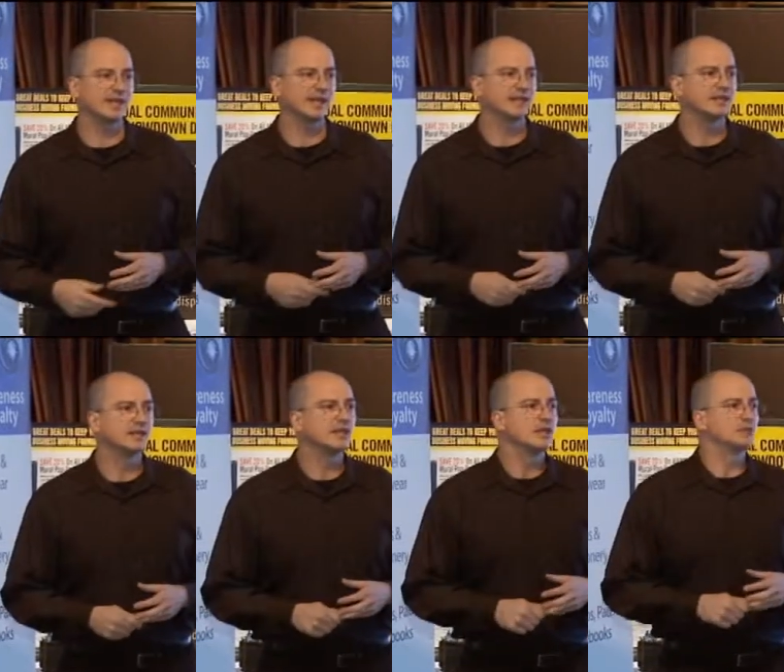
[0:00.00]
hand.
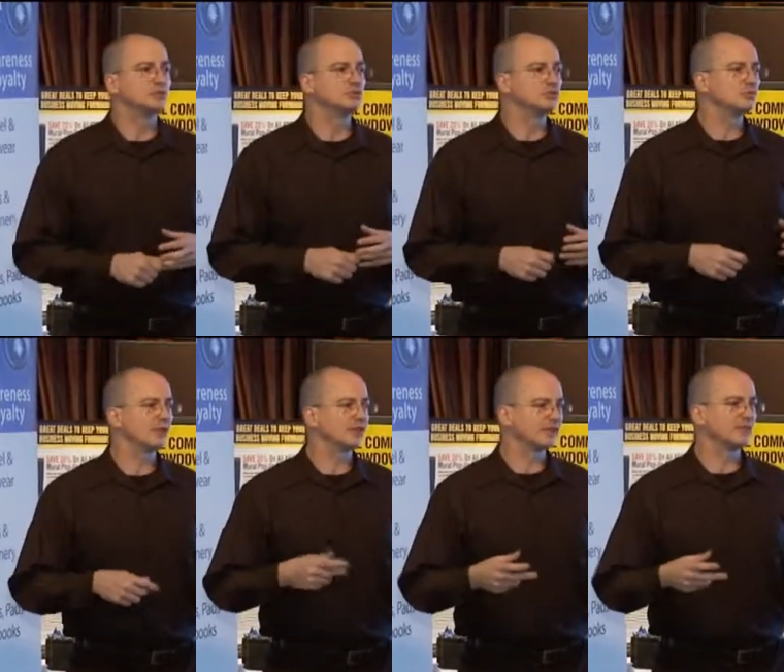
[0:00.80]
But you do
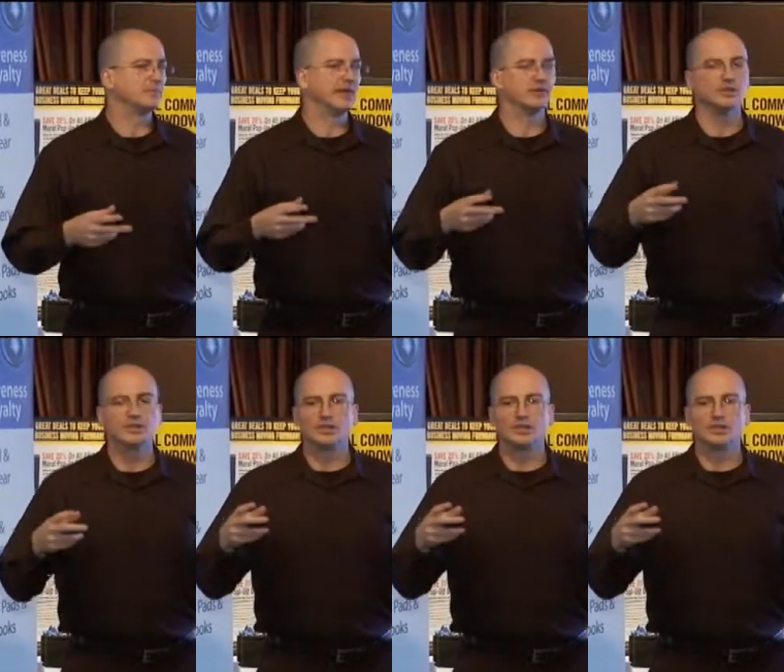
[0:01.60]
want to think about